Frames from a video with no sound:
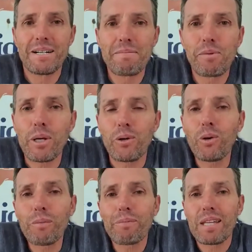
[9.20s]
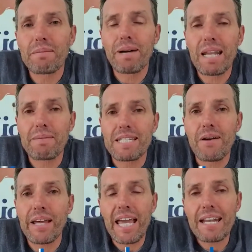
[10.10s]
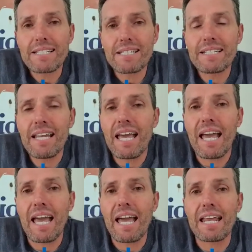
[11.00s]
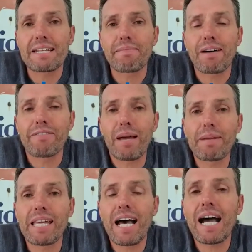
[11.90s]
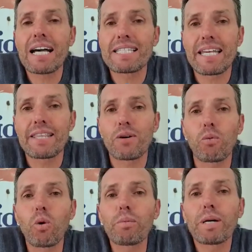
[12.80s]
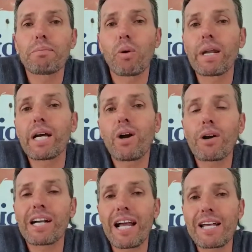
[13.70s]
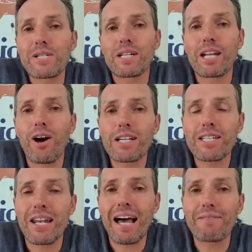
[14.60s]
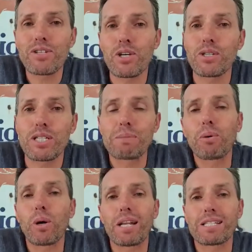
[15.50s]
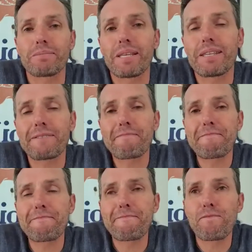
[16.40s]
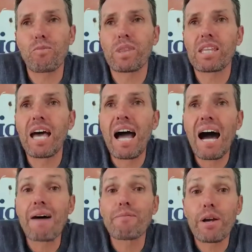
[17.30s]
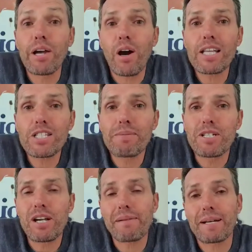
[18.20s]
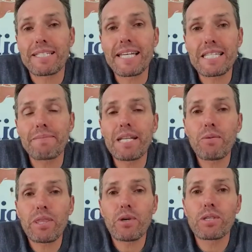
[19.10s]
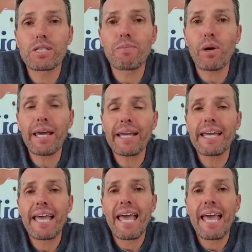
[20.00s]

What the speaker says: Morning all, my name is Derek Anderson and my family and I attend the Walmer Morning Congregation at Oxygen Life Church in Port Elizabeth. I'm very honored to be sharing my testimony with you this morning